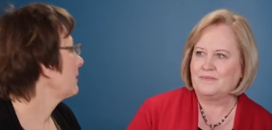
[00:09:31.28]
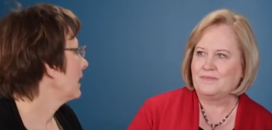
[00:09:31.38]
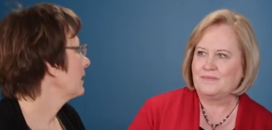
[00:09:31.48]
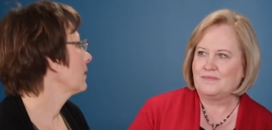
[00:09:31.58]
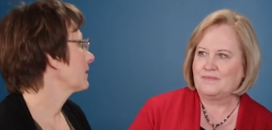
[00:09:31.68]

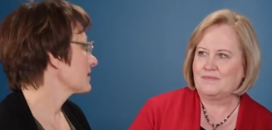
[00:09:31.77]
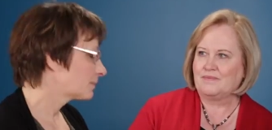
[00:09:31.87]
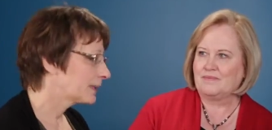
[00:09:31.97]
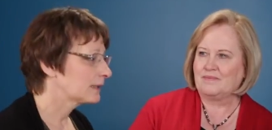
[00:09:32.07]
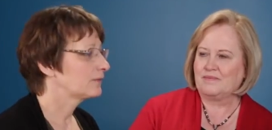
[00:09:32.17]
Speaker 1: depending on the
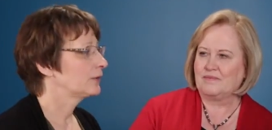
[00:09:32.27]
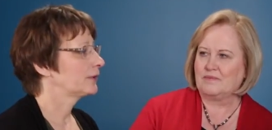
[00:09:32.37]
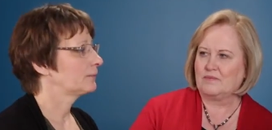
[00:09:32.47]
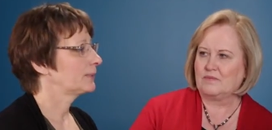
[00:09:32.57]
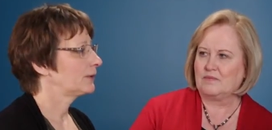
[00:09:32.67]
speed of
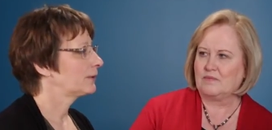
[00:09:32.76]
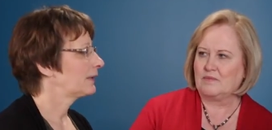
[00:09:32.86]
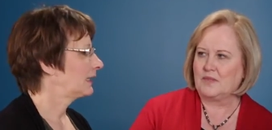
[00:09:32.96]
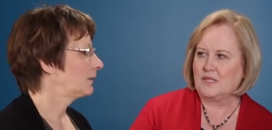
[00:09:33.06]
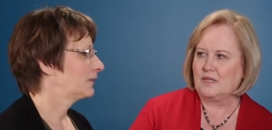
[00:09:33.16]
your
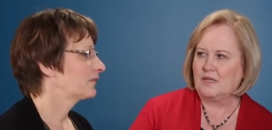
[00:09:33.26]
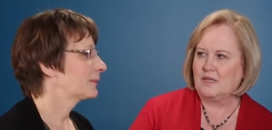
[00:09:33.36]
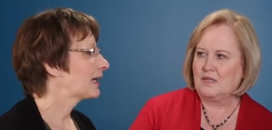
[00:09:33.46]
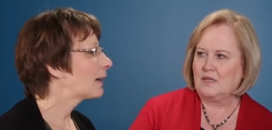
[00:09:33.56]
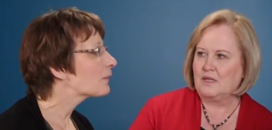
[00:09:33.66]
computer, anywhere
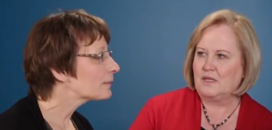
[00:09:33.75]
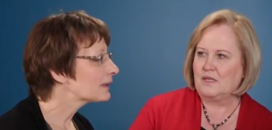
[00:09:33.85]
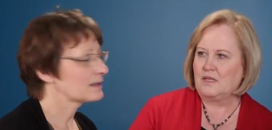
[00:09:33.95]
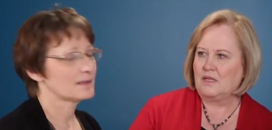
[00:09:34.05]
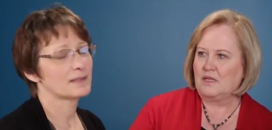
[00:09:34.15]
from a couple
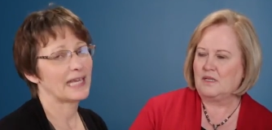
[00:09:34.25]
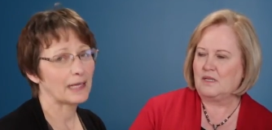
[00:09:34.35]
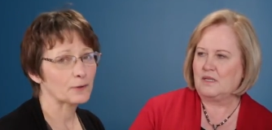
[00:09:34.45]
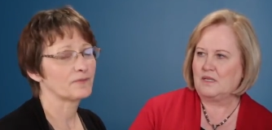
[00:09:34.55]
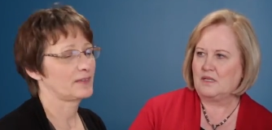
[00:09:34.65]
minutes to
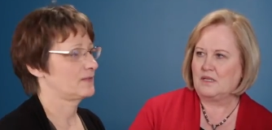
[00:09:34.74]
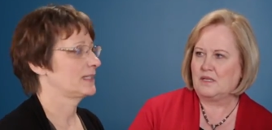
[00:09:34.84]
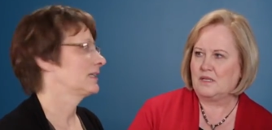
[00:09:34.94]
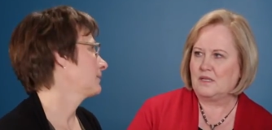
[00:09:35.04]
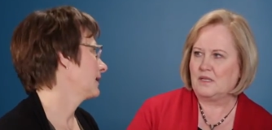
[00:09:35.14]
ten or
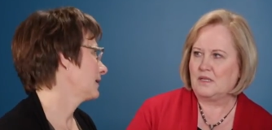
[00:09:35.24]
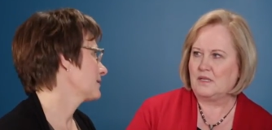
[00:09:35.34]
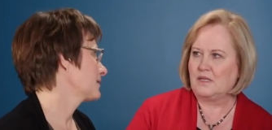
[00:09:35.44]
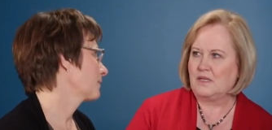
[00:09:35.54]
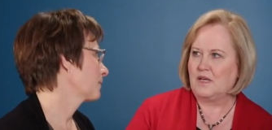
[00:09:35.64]
fifteen
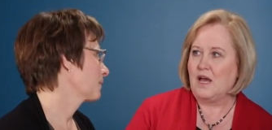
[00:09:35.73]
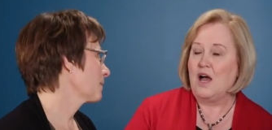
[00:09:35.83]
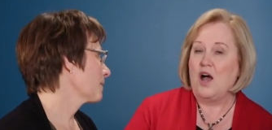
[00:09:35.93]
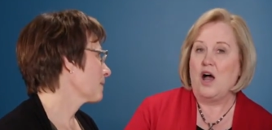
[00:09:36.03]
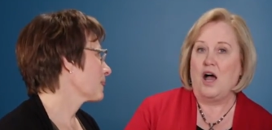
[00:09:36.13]
Speaker 2: minutes.
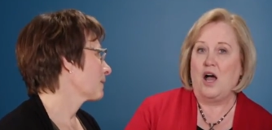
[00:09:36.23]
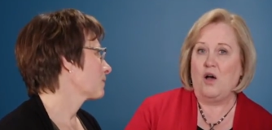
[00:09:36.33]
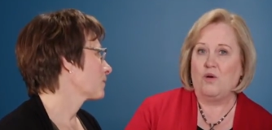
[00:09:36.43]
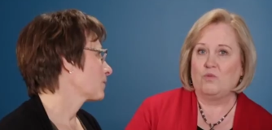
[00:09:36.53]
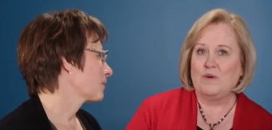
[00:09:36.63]

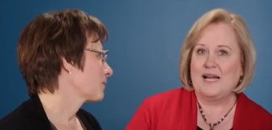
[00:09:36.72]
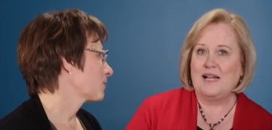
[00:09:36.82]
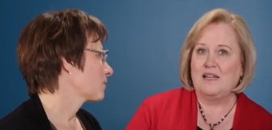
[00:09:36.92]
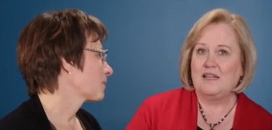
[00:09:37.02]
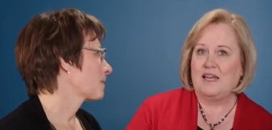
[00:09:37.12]
Oh,
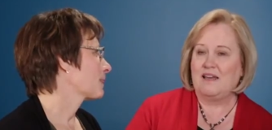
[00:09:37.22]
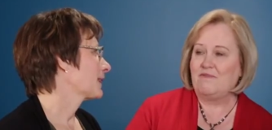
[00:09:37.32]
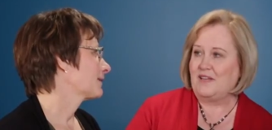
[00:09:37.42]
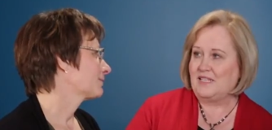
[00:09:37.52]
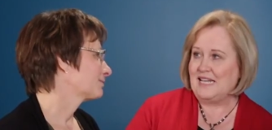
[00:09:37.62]
well,
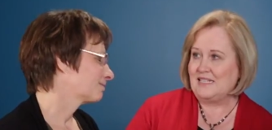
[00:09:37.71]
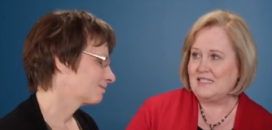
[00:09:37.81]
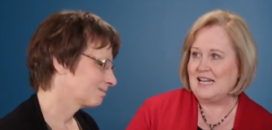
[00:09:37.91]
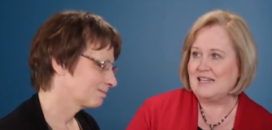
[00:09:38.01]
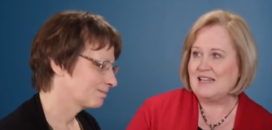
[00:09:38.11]
if it
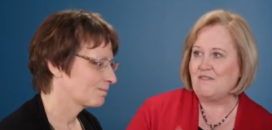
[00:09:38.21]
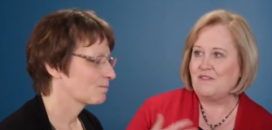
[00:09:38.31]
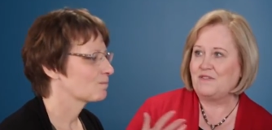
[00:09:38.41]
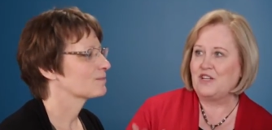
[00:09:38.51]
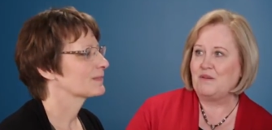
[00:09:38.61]
does take
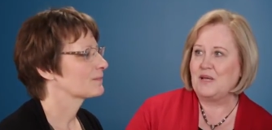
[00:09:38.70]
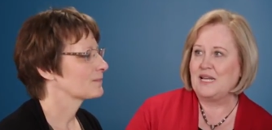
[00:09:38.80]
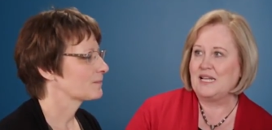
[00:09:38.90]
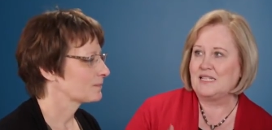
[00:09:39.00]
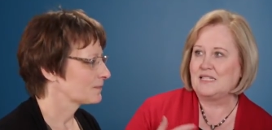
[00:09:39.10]
that fifteen
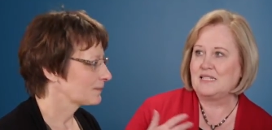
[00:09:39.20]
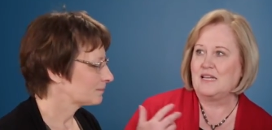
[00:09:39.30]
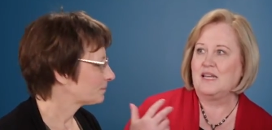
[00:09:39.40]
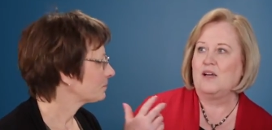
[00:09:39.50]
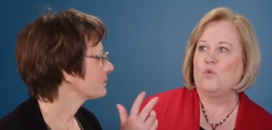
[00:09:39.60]
minutes,
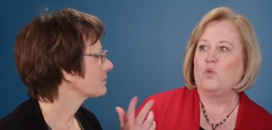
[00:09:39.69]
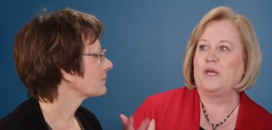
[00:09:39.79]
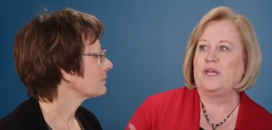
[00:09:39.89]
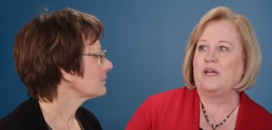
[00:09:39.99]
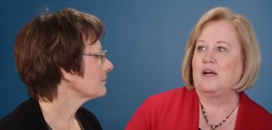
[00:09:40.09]

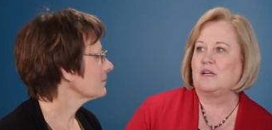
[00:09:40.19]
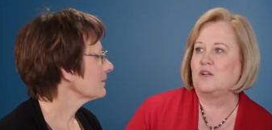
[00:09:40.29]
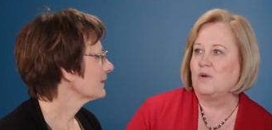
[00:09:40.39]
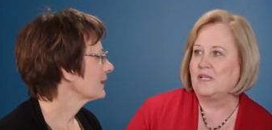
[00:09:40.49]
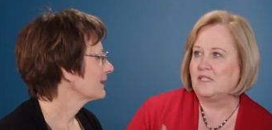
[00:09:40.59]
we are
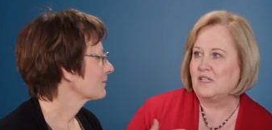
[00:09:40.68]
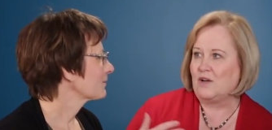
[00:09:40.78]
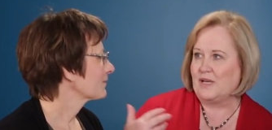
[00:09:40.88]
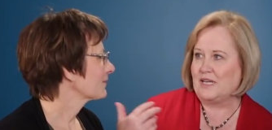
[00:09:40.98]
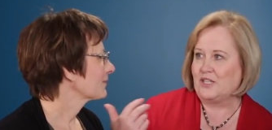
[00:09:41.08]
going to
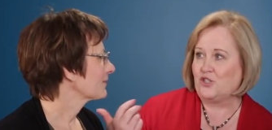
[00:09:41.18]
go get